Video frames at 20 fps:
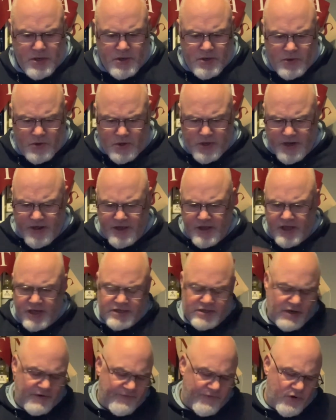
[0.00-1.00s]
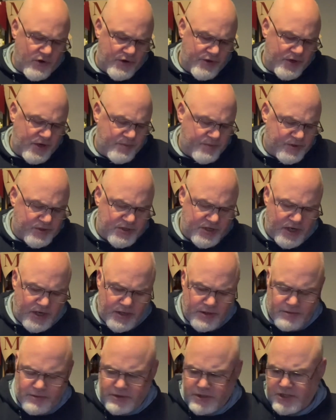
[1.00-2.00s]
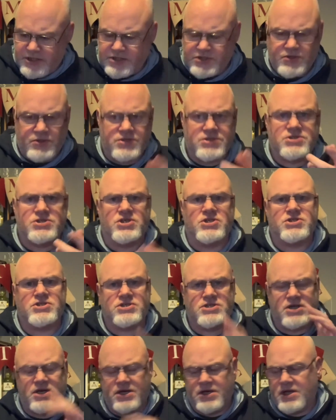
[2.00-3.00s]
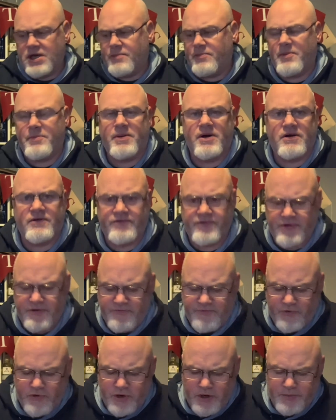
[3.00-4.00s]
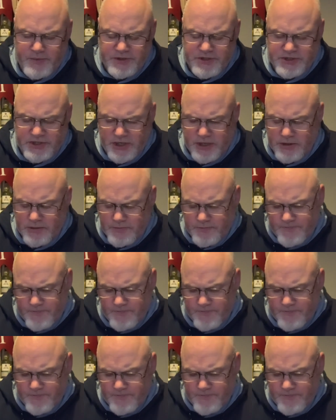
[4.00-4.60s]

Okay, like I said, 43%, so it's just slightly up above the 40%.